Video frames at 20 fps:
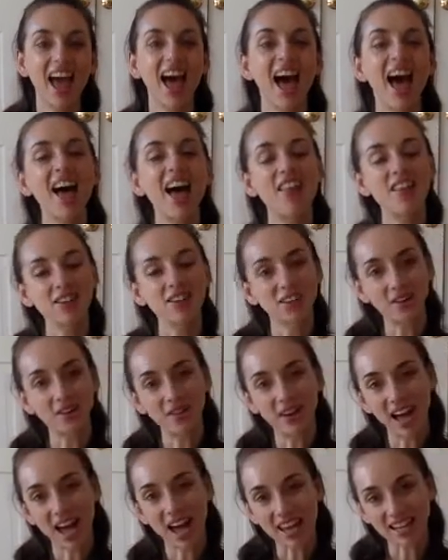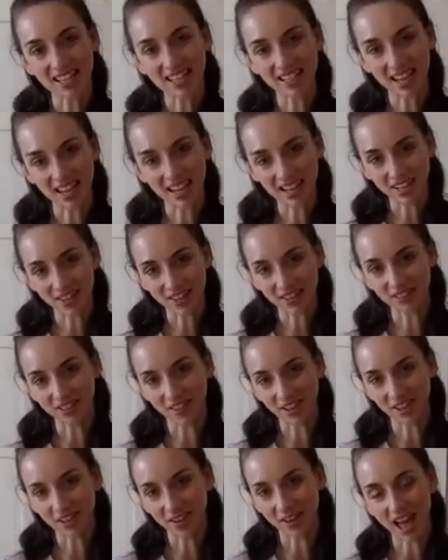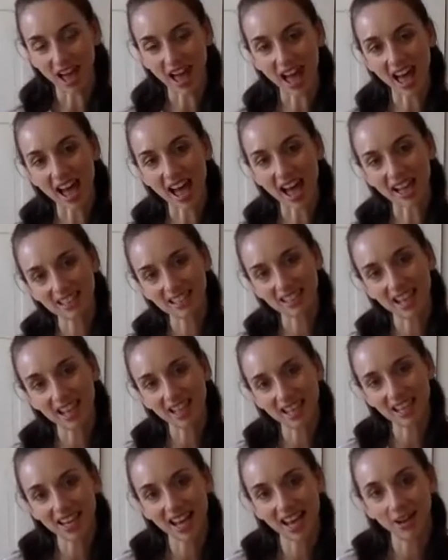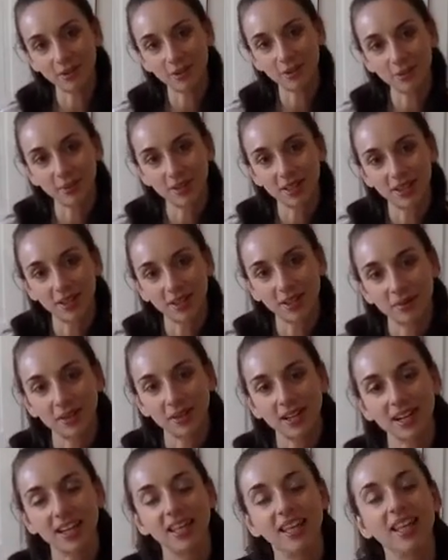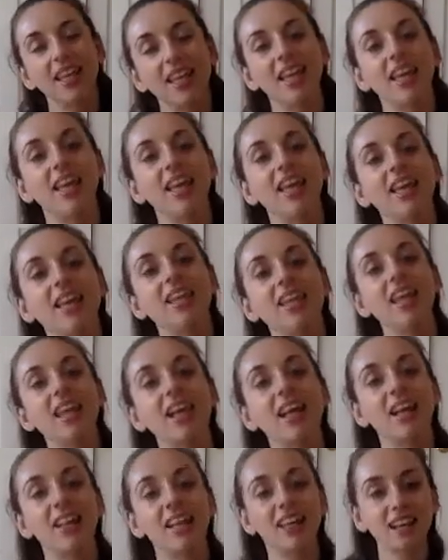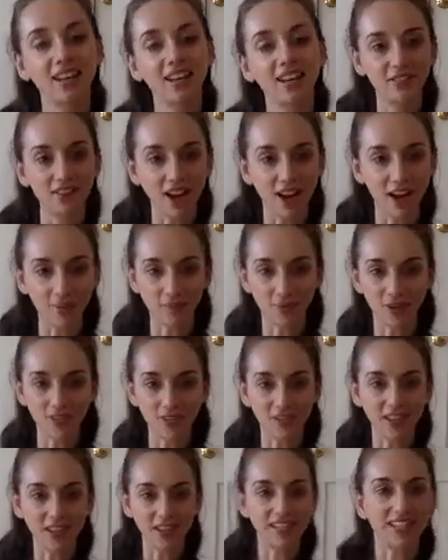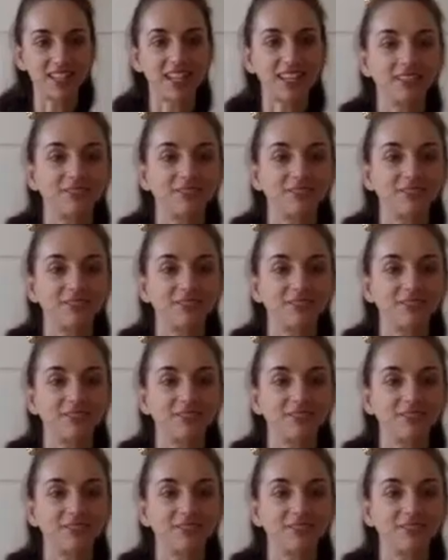And then go ahead and take your flow. Exhaling now as we lower. Inhaling for upward facing.